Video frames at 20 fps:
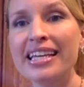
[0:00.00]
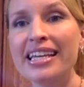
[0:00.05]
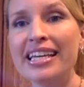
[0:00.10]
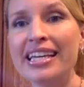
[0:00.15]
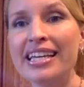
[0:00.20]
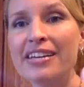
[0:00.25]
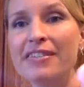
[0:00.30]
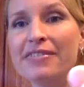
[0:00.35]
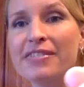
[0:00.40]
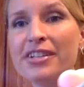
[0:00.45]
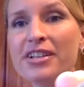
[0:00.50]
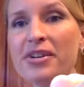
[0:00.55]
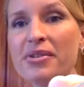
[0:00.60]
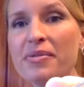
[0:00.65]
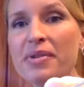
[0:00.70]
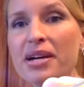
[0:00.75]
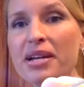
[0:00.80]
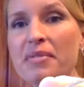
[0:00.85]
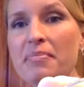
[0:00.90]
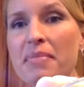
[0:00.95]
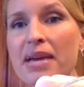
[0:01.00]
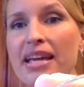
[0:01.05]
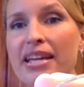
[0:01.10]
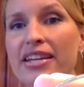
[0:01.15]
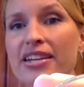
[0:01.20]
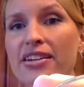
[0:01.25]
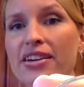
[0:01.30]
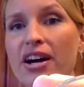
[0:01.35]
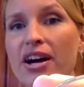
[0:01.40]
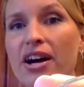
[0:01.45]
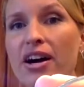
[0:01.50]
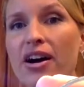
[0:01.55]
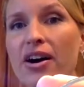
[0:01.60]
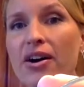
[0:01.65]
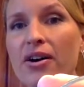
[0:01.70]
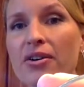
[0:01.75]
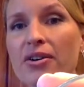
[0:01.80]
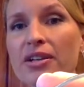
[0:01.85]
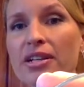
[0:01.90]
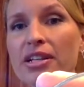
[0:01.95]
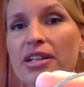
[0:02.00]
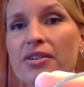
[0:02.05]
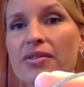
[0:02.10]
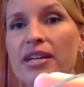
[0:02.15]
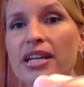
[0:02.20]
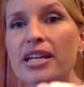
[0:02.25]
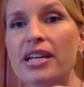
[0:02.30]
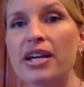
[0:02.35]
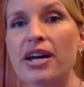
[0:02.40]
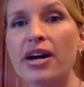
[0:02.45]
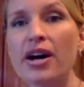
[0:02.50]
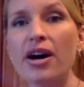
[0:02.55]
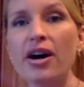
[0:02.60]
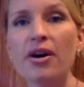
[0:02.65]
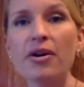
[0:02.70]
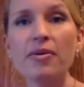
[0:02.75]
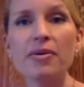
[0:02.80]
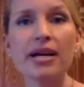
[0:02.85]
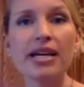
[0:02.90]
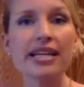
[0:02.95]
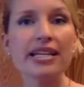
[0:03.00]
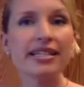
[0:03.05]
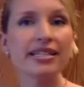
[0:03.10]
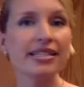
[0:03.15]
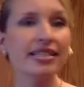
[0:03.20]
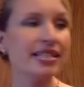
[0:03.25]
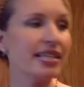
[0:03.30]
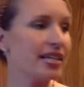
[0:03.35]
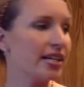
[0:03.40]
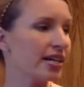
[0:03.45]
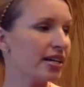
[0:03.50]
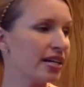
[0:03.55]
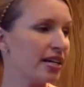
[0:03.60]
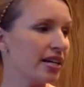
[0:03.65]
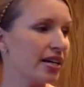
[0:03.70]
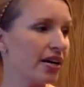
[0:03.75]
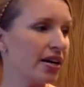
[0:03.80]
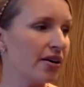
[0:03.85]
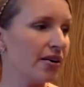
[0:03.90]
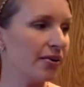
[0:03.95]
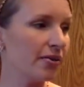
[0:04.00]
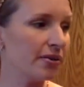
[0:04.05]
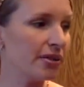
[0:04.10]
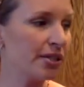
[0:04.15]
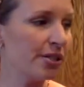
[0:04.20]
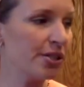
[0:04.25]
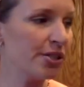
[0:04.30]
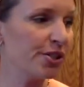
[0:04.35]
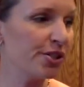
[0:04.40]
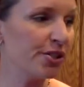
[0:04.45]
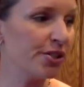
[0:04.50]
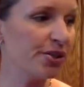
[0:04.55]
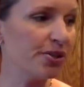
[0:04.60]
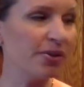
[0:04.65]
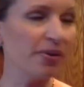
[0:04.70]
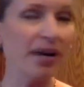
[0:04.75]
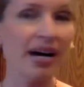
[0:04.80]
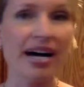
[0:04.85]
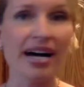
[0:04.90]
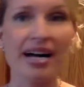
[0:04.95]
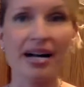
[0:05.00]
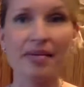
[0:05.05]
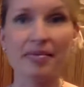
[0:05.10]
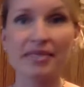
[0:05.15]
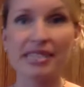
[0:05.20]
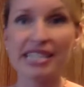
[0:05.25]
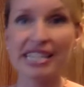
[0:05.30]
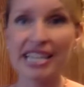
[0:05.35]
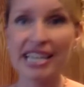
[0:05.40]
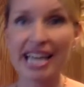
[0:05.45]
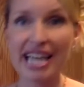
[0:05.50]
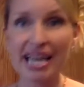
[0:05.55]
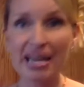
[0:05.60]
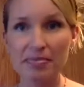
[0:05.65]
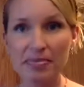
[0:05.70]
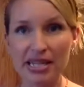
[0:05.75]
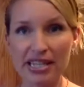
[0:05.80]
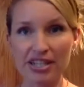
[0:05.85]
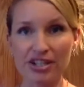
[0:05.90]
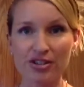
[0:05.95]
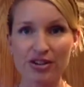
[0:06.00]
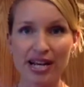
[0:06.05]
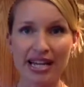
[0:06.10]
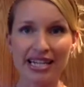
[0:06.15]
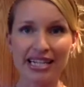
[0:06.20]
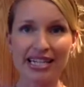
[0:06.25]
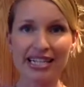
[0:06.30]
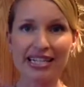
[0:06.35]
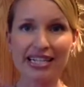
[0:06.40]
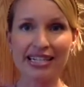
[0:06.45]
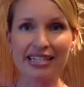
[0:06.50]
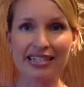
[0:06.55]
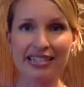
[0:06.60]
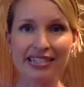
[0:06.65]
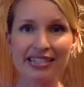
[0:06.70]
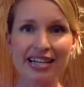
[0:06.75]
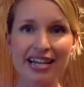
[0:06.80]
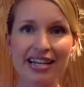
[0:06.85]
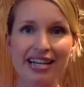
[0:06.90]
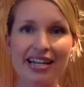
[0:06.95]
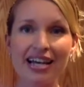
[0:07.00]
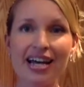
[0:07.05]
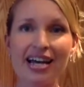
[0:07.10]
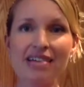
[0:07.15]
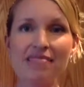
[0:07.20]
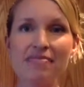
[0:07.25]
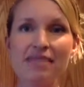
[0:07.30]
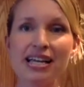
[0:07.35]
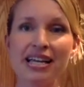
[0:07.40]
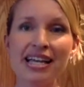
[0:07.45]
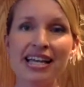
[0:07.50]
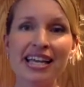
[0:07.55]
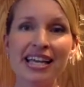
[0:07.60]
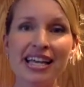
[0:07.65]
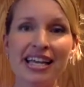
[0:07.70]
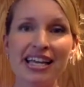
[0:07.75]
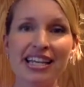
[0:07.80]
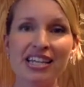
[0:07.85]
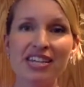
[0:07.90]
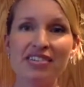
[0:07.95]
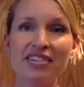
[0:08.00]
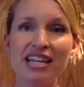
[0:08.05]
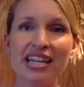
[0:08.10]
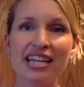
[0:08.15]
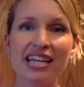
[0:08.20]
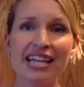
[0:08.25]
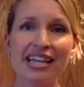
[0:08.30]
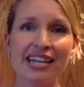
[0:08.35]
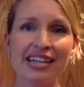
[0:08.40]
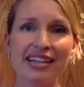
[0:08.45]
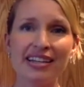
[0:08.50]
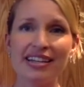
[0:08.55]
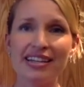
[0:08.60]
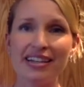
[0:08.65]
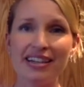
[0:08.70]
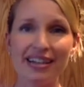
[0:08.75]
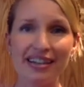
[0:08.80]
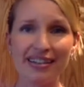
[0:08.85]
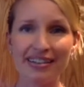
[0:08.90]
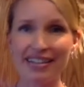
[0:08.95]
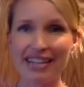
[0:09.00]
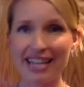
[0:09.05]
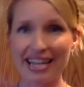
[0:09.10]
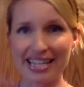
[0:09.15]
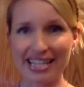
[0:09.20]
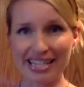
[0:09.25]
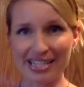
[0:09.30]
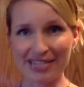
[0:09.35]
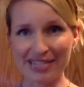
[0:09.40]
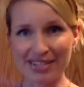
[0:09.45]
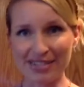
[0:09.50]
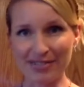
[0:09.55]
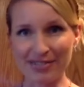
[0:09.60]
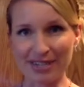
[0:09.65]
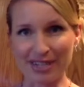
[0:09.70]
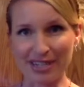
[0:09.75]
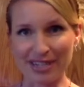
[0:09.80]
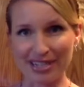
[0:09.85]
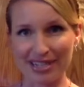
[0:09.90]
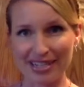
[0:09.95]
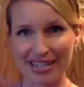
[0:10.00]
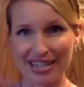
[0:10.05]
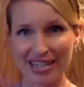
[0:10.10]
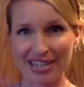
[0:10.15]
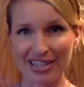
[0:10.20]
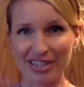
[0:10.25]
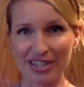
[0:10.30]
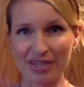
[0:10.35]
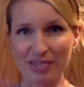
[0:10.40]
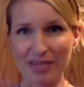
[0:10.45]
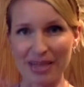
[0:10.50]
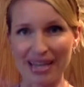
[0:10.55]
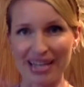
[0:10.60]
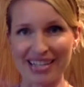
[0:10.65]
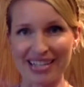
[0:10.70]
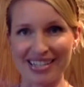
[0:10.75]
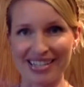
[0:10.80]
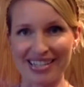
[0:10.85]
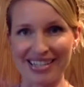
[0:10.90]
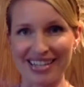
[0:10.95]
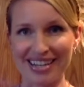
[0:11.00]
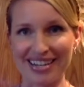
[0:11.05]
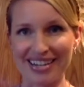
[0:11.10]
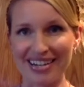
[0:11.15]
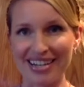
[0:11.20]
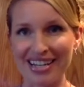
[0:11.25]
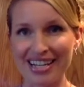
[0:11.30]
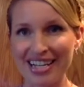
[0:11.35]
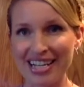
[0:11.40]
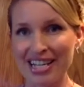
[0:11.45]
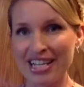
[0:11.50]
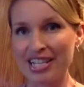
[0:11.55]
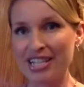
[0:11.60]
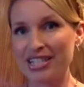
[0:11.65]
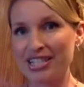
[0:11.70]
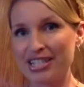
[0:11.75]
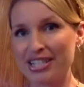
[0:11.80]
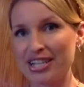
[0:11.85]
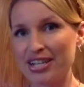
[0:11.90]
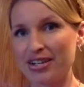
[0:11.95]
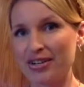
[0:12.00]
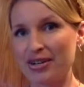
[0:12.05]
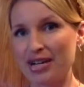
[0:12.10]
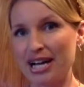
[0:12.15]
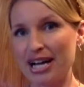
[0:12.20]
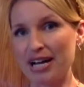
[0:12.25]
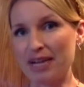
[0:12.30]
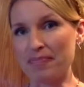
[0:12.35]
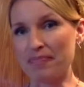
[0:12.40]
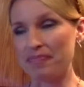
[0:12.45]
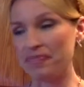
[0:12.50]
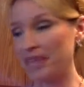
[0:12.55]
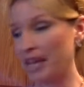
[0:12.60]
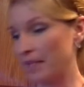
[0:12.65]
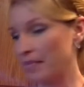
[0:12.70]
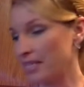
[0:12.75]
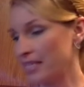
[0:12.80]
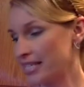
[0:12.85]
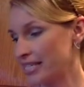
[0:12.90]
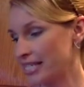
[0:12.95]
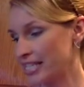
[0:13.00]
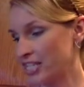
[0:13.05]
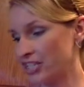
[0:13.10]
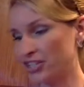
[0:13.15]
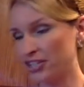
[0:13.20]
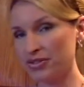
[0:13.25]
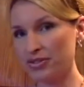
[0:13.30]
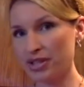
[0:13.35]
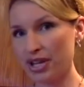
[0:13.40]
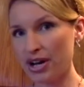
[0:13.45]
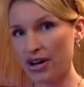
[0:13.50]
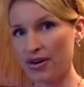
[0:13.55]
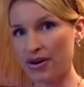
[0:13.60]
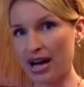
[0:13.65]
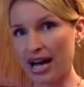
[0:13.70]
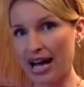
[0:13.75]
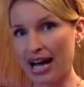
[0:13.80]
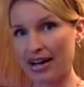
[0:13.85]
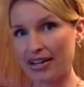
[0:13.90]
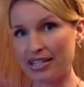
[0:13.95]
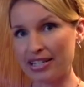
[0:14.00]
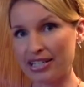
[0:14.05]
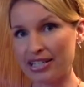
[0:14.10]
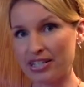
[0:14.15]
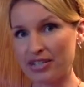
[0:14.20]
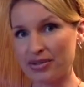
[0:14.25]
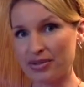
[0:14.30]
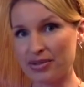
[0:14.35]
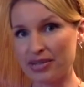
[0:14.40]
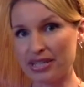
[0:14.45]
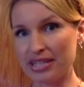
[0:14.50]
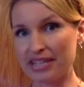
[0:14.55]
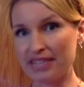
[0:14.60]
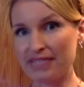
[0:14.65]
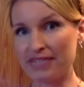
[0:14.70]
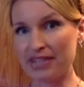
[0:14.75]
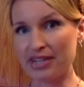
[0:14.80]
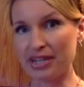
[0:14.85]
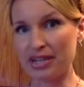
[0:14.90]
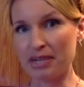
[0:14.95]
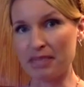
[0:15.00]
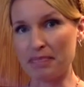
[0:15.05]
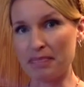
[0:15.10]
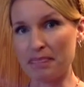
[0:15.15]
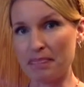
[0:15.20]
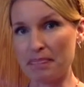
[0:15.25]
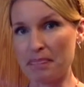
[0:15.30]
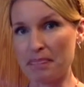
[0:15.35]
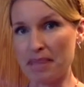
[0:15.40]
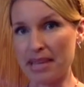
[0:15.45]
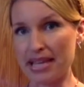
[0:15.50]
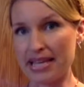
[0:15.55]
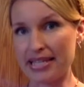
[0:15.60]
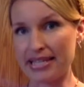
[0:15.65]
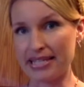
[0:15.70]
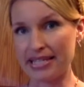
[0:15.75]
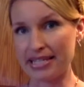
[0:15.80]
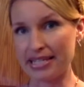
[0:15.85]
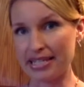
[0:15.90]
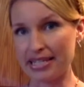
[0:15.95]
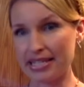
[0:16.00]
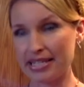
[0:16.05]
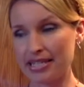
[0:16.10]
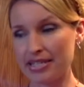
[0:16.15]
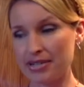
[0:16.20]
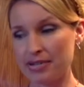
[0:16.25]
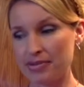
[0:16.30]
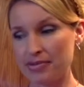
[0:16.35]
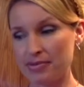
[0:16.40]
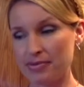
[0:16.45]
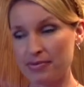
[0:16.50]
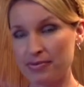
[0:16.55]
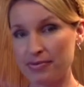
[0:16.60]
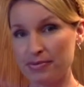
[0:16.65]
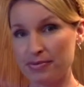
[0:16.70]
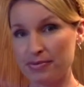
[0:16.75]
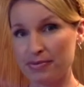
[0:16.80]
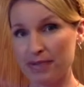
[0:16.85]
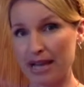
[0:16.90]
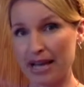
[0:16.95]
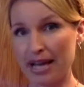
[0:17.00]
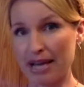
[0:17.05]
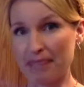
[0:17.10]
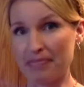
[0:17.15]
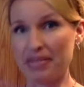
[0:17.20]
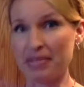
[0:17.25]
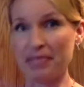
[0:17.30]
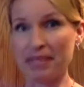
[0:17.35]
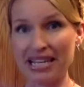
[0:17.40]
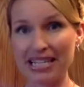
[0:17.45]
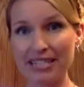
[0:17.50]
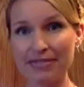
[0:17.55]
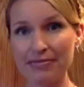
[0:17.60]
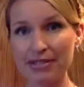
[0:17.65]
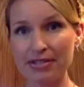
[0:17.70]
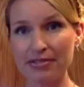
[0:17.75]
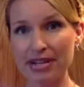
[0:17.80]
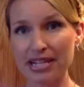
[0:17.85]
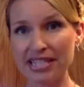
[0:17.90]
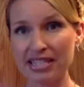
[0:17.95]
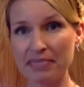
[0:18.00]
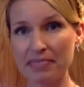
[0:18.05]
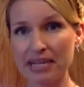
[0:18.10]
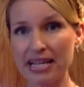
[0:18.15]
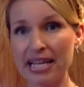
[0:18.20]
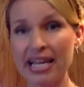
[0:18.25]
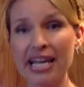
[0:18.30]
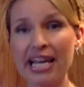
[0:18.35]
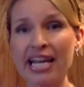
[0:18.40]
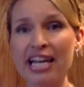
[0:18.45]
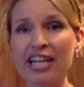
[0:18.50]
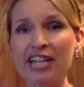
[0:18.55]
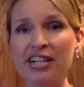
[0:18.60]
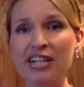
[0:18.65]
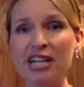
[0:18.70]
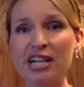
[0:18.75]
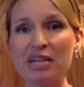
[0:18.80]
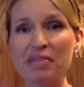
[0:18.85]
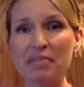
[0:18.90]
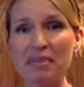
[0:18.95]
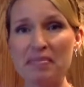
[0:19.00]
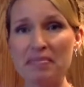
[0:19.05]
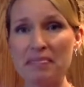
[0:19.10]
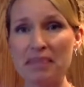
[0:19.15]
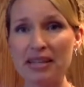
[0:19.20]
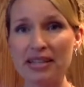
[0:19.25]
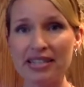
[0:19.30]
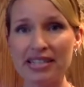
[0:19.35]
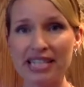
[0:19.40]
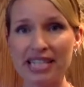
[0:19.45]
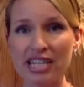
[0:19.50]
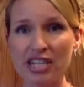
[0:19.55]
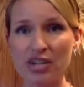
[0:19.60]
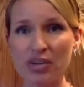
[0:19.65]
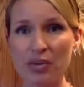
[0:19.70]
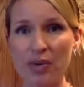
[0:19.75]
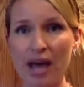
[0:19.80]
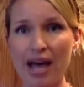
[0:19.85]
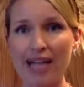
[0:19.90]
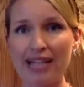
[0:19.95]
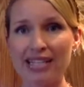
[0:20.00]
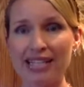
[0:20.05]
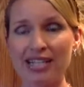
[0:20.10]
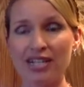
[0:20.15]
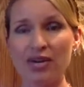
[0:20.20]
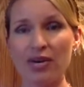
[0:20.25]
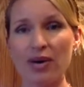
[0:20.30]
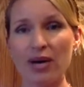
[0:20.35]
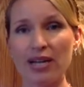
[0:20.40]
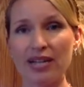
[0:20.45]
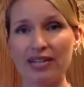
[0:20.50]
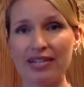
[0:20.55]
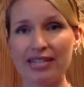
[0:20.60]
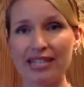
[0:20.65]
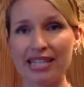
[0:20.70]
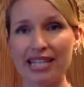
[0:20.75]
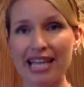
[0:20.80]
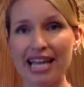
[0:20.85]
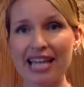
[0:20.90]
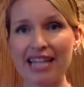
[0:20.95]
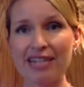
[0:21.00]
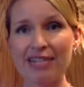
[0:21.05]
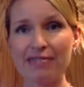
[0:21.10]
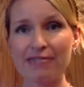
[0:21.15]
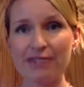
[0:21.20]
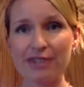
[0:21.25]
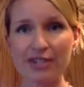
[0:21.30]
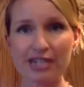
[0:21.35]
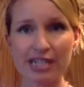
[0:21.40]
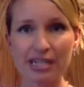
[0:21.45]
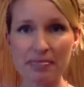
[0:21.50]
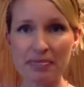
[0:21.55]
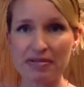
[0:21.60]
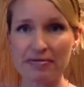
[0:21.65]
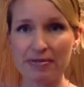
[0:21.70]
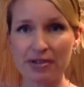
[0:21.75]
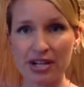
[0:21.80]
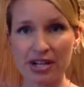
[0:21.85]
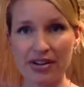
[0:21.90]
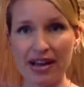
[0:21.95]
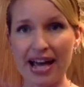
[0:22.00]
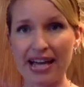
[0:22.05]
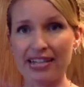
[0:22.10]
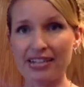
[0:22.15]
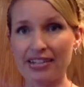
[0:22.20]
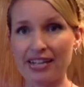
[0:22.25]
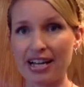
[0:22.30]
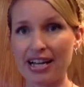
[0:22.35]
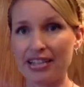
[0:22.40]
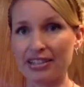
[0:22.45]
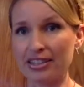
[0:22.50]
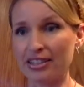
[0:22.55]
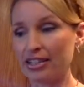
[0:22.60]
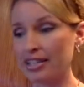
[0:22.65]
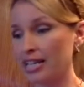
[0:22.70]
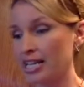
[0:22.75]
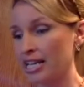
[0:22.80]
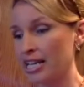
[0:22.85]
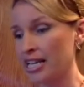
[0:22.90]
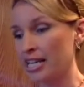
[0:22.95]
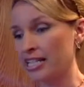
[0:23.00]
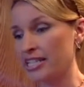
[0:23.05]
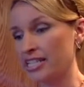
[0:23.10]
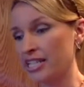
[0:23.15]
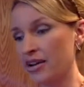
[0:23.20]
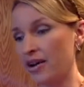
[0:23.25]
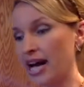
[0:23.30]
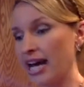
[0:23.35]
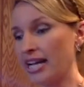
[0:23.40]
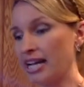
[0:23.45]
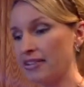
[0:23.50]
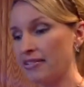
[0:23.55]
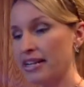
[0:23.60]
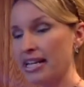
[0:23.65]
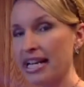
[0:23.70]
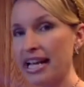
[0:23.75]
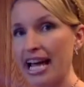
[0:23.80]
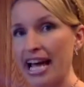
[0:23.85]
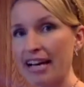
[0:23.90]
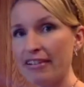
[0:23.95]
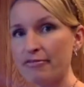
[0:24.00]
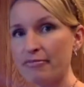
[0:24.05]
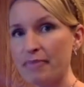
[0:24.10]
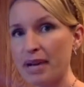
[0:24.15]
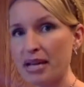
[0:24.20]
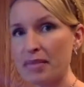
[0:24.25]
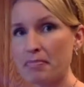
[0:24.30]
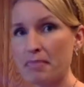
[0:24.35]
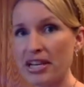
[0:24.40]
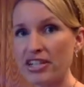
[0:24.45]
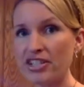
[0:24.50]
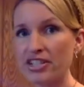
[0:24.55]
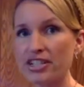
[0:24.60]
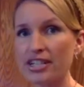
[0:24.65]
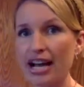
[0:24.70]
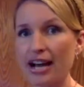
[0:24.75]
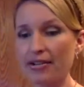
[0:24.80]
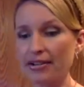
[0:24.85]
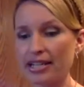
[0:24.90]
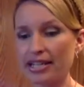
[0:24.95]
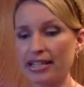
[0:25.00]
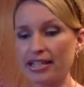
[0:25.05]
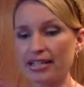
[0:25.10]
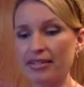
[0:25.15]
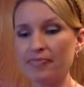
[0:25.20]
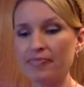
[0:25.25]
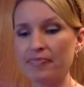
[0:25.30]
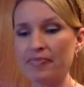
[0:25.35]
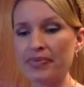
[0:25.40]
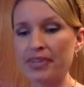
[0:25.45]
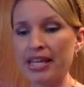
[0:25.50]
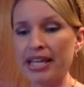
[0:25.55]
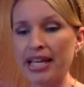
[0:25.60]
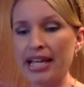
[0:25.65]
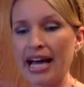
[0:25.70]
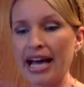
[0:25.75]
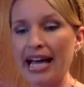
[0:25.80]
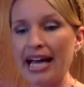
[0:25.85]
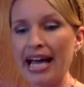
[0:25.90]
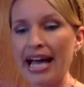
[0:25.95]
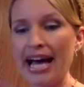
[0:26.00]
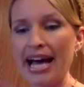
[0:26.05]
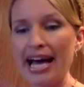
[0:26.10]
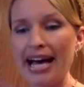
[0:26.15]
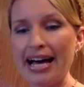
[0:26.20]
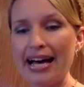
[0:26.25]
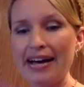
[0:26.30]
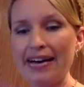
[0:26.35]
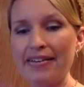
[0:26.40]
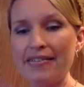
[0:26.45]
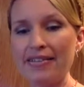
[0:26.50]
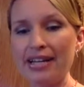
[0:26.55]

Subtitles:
If you don't want to make your own, you can always go to tkbtrading.com and you can get all kinds of different colored micas there. So I'm going to teach you though how to do the very basic, the base for the recipe. You're going to be melting your wax and oils together first before you add your color. So I already have mine measured out here. I have